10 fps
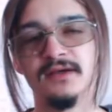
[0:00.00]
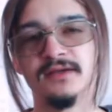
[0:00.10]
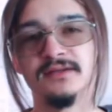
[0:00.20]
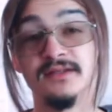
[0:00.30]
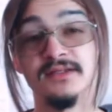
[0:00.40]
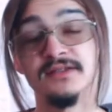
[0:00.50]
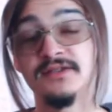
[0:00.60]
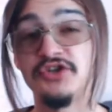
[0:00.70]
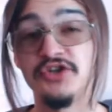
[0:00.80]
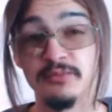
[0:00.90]
This is
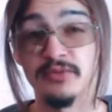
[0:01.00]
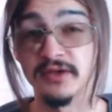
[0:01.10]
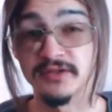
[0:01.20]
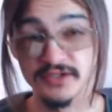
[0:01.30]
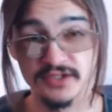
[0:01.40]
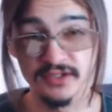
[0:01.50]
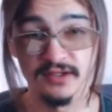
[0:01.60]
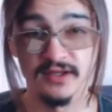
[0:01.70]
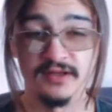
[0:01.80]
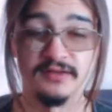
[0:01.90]
Ciprian
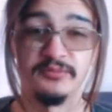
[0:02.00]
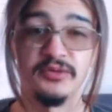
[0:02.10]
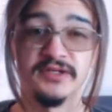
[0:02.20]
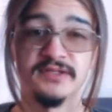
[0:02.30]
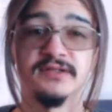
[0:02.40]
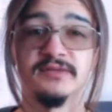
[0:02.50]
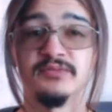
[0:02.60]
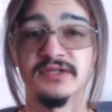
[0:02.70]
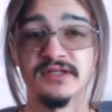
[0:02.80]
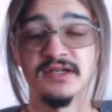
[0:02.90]
at the present and
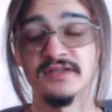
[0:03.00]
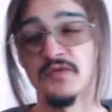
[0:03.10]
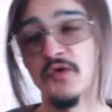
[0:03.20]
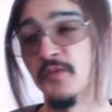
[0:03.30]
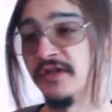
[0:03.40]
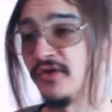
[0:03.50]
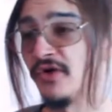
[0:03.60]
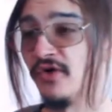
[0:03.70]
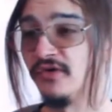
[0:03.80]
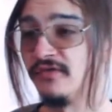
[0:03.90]
precise moment
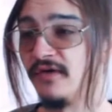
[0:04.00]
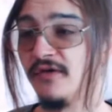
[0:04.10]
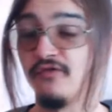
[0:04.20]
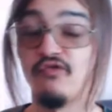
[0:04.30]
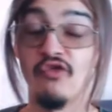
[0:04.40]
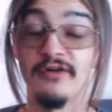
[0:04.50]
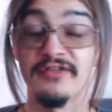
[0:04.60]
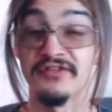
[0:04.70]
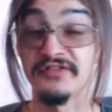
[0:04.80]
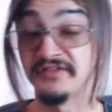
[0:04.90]
of
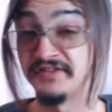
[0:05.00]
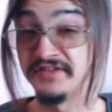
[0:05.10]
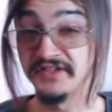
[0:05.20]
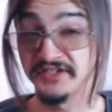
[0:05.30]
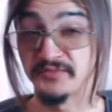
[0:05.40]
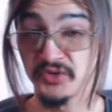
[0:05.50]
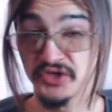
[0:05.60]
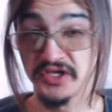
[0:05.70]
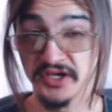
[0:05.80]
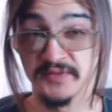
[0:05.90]
4:36
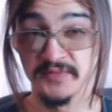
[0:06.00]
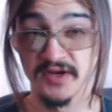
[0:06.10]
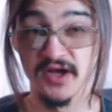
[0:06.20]
p.m.